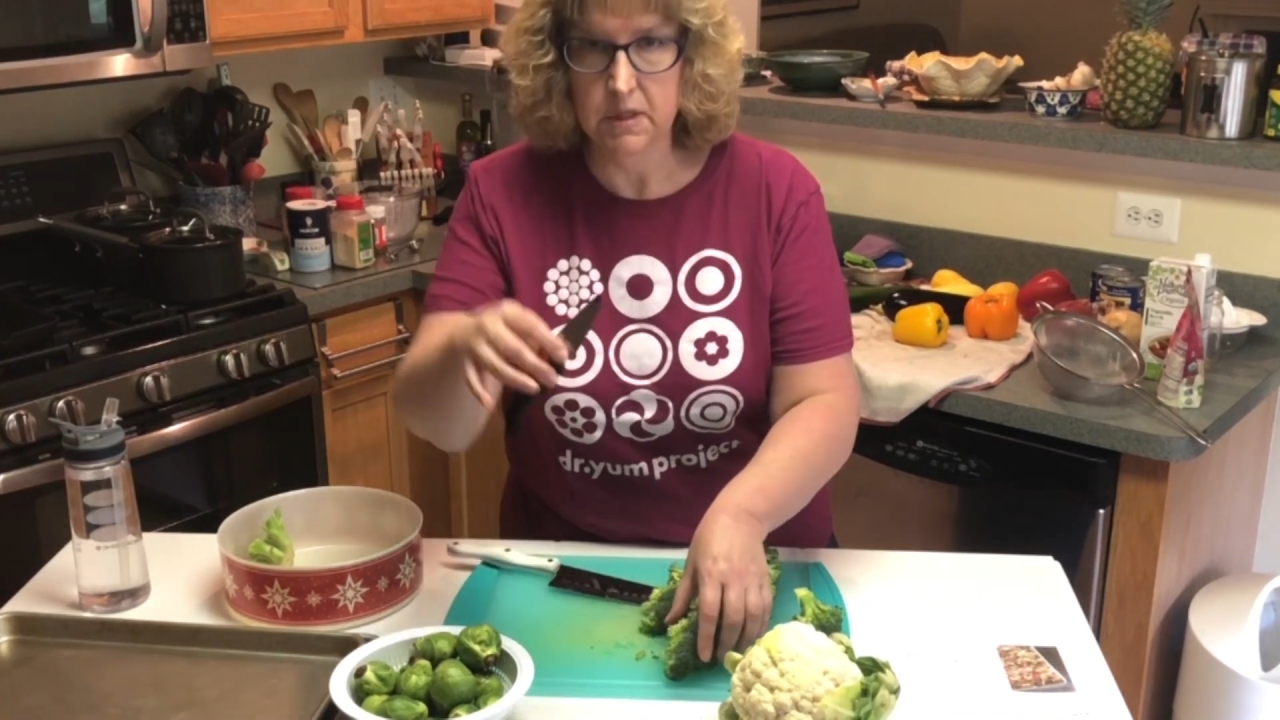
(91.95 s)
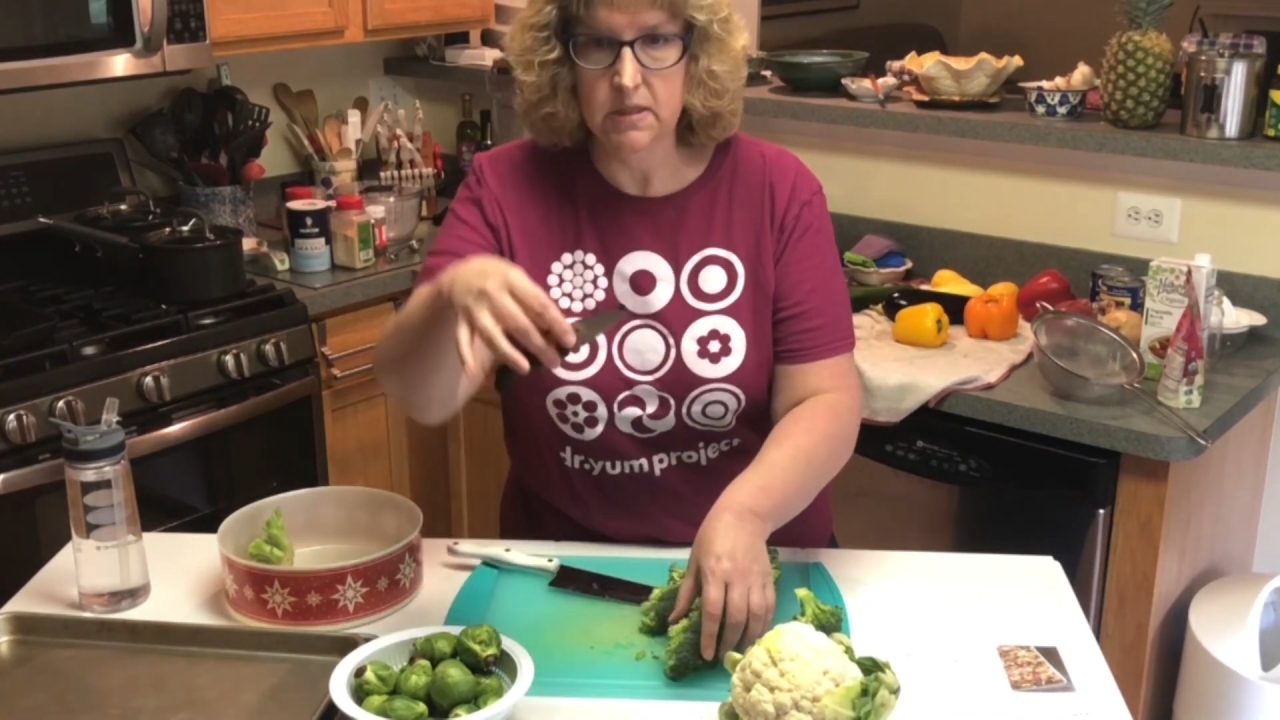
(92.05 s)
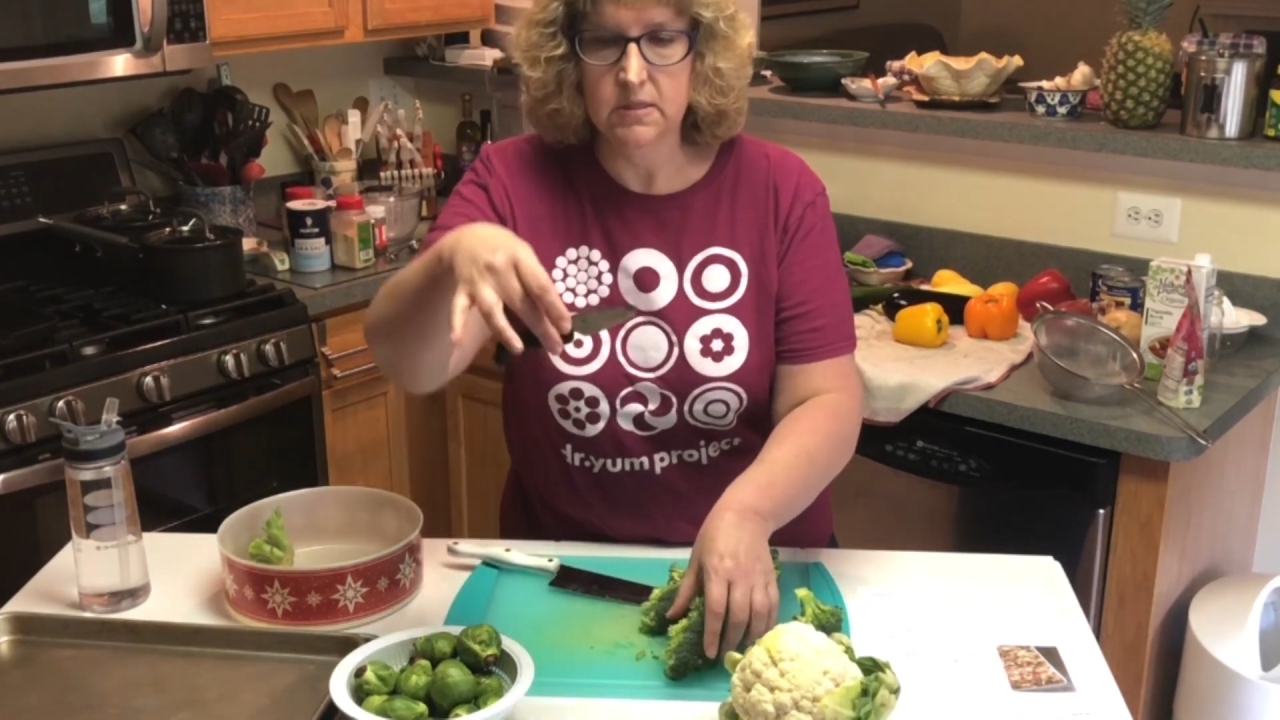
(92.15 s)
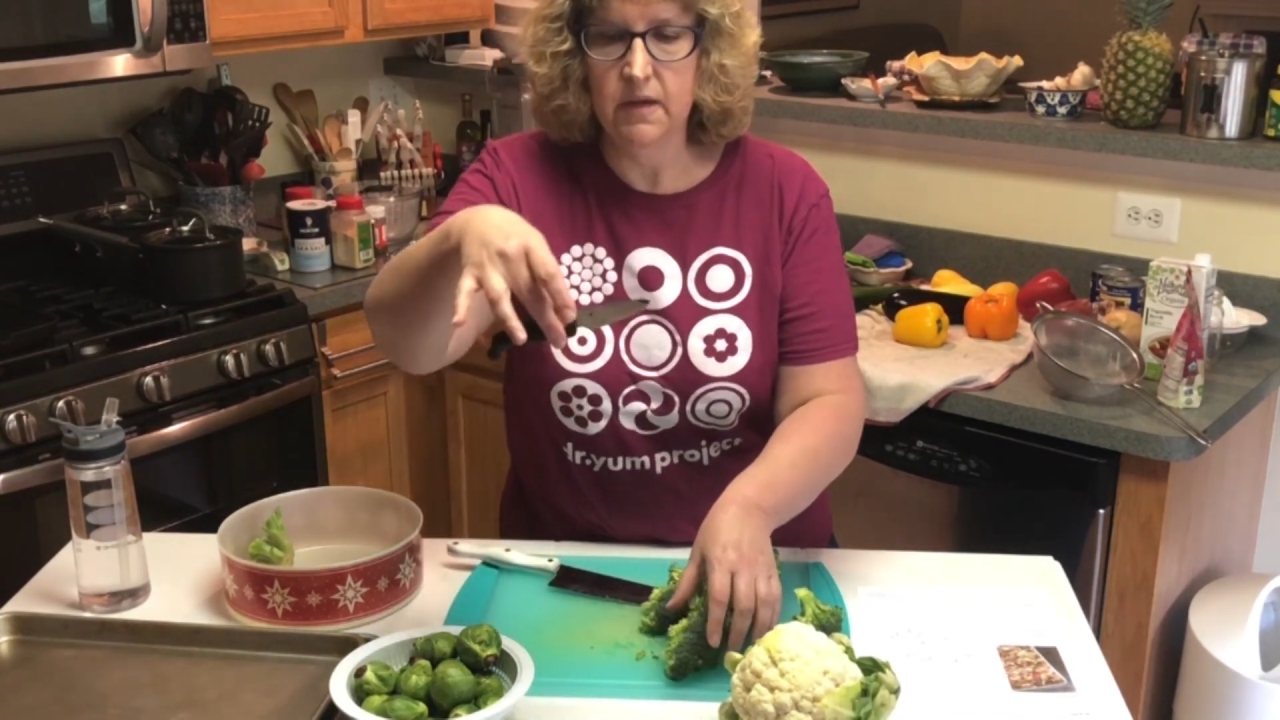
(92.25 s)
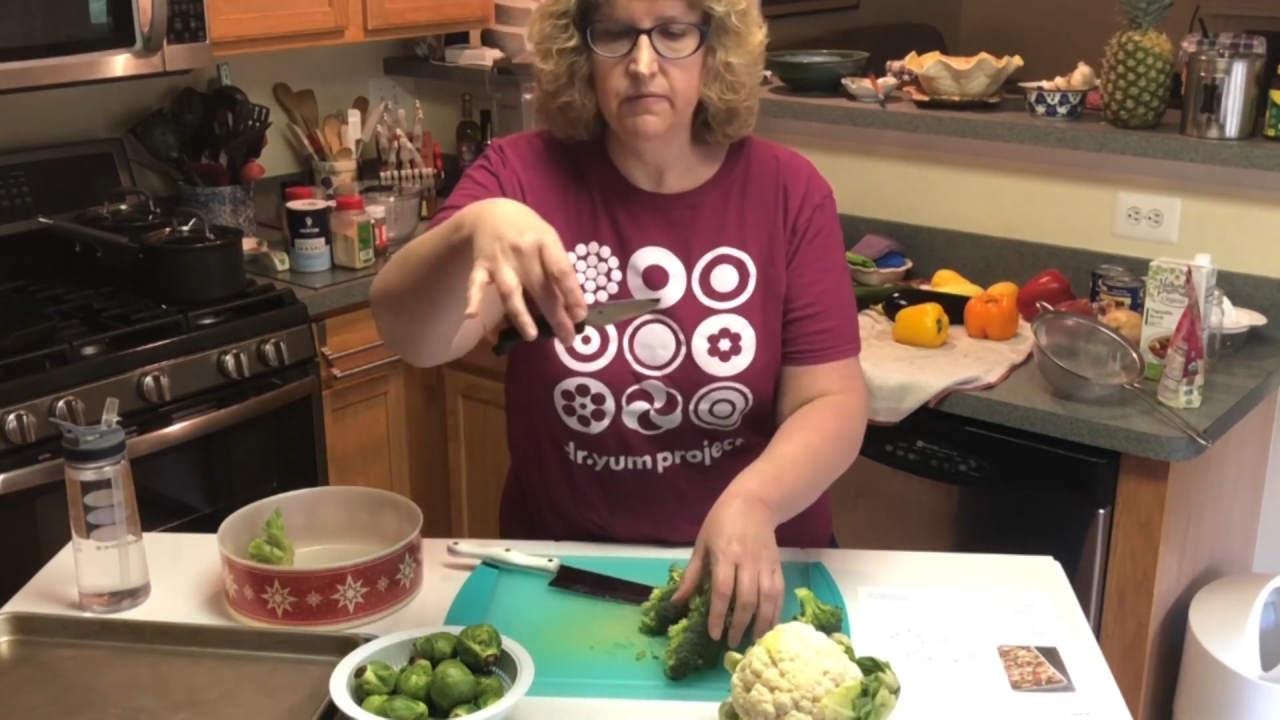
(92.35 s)

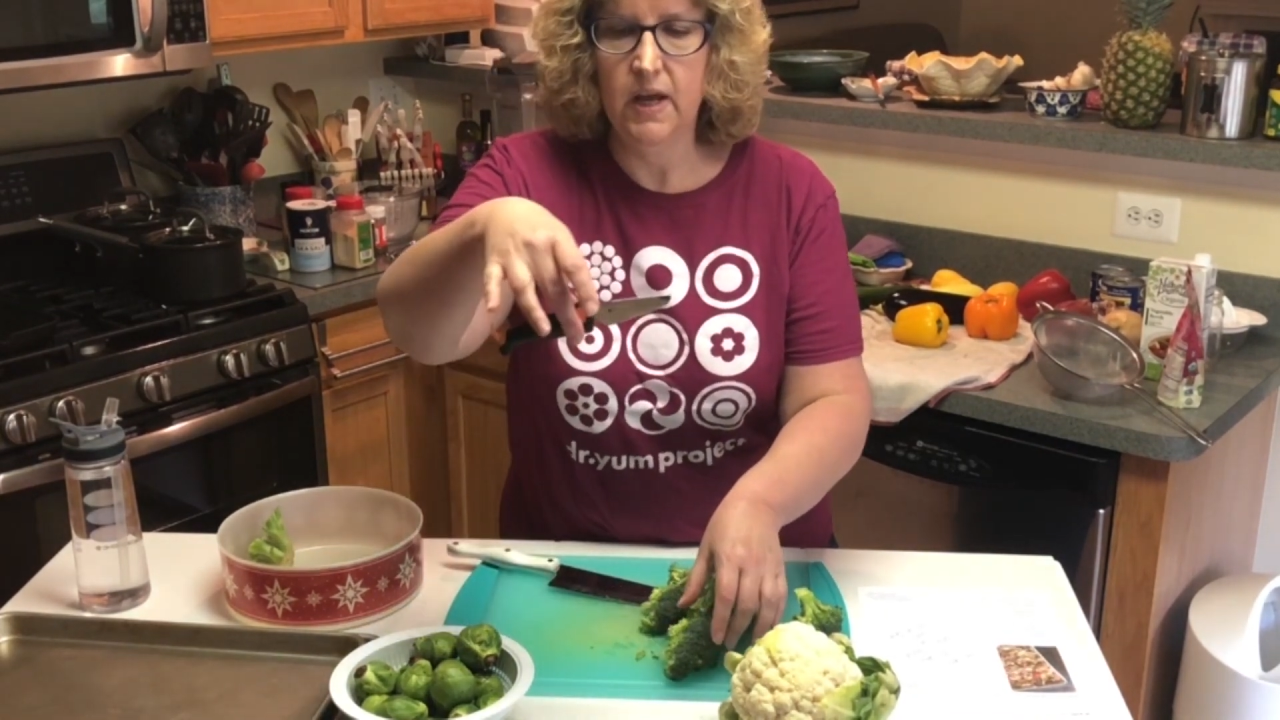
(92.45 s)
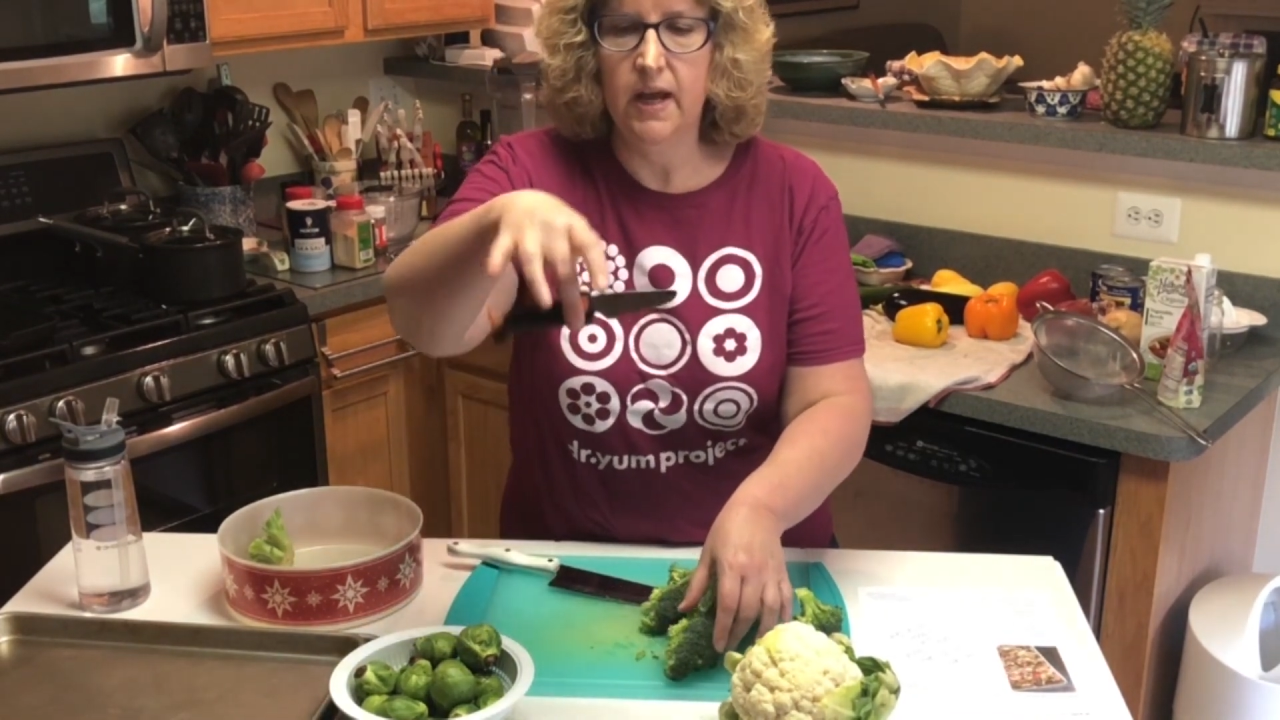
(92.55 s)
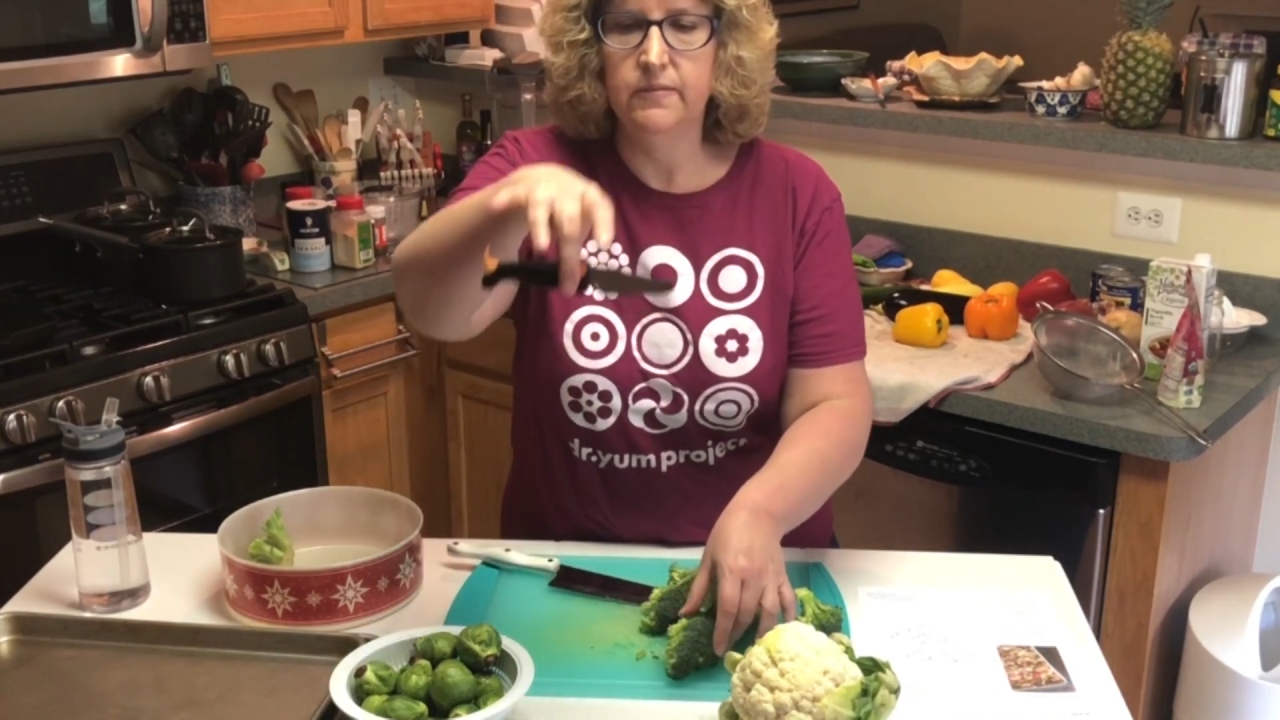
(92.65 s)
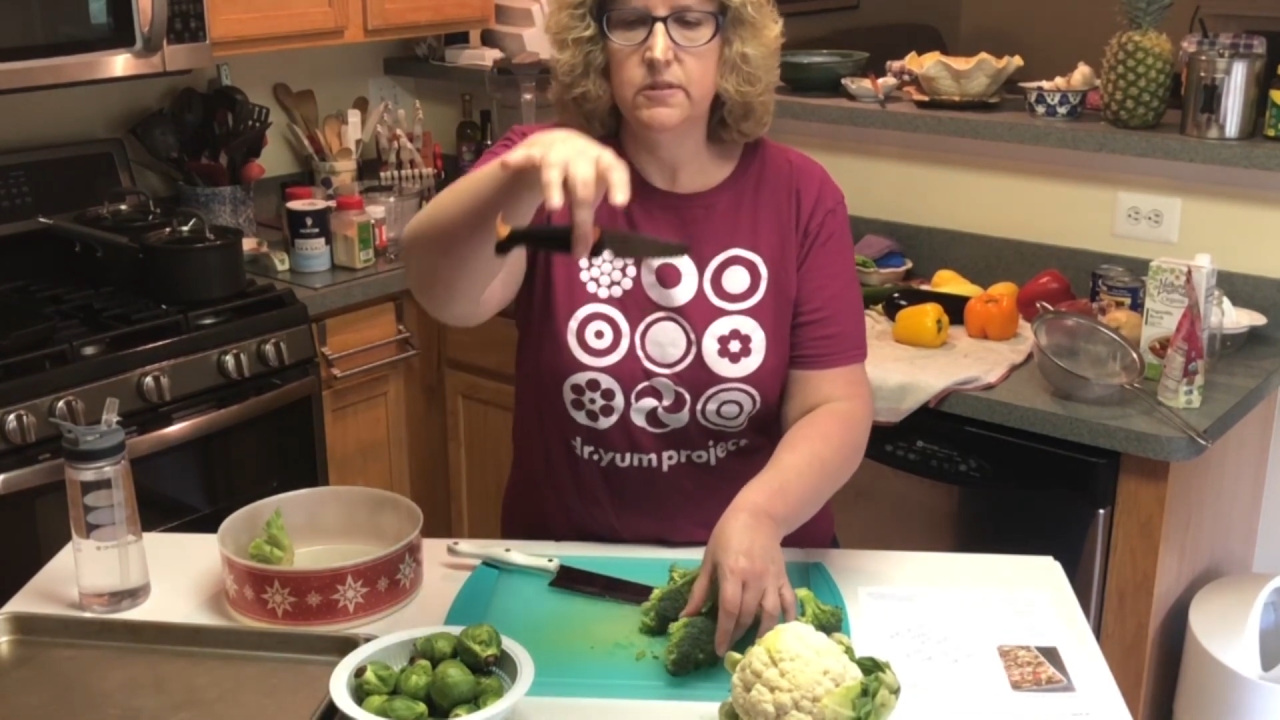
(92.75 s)
kid-safe knives.